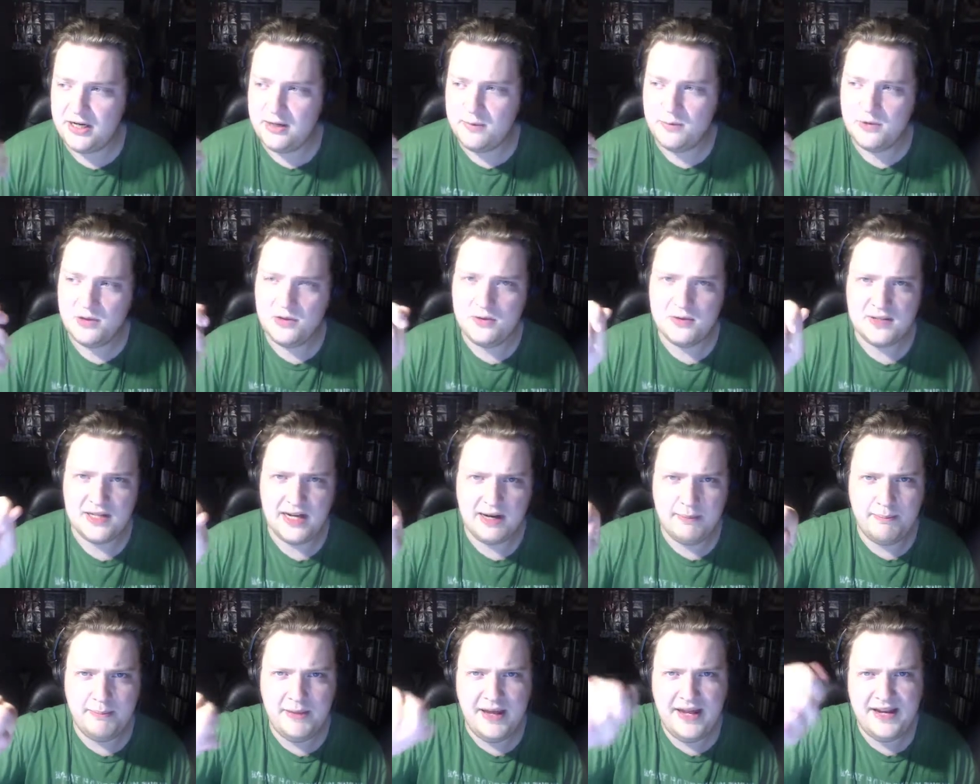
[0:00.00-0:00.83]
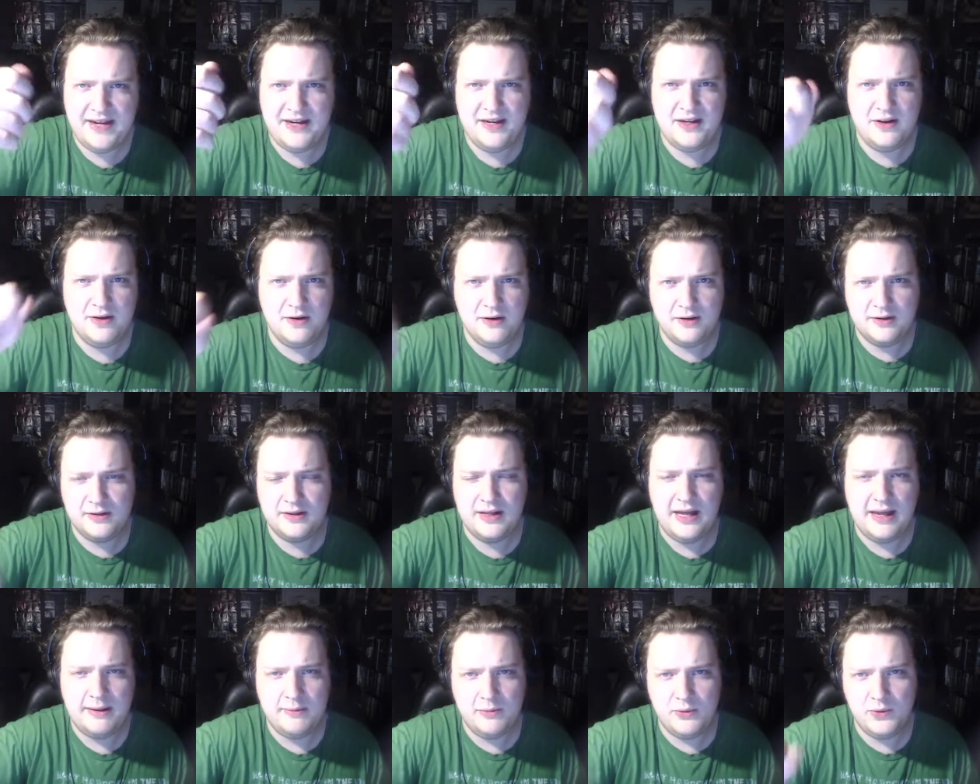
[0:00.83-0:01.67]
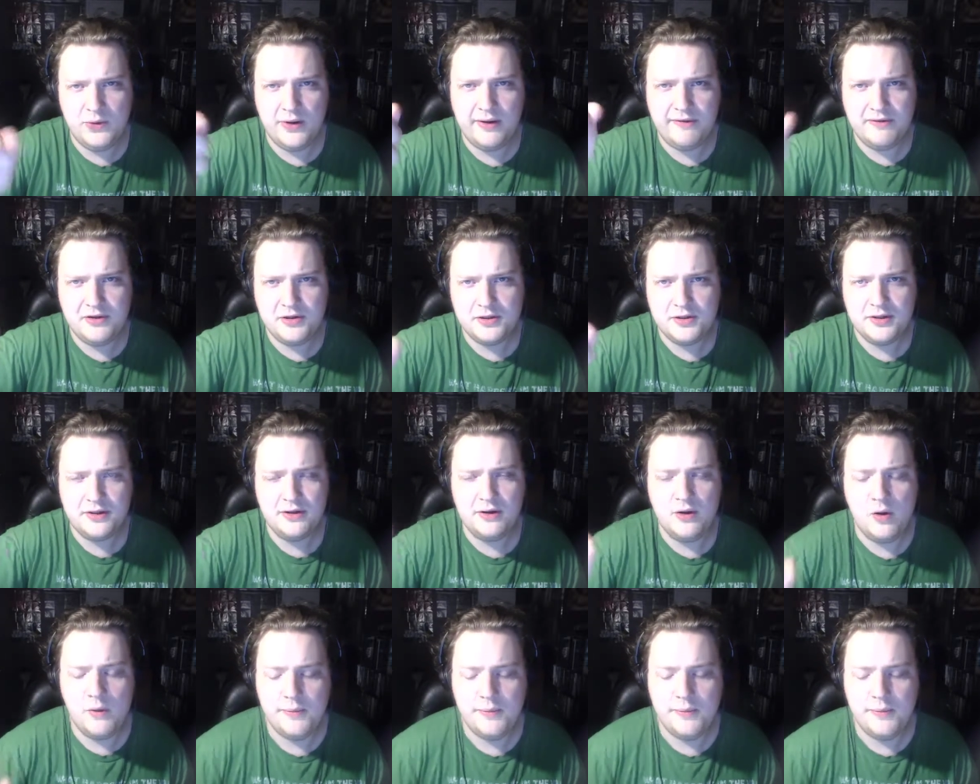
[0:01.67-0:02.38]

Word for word: he would use like a penny or a dime or whatever to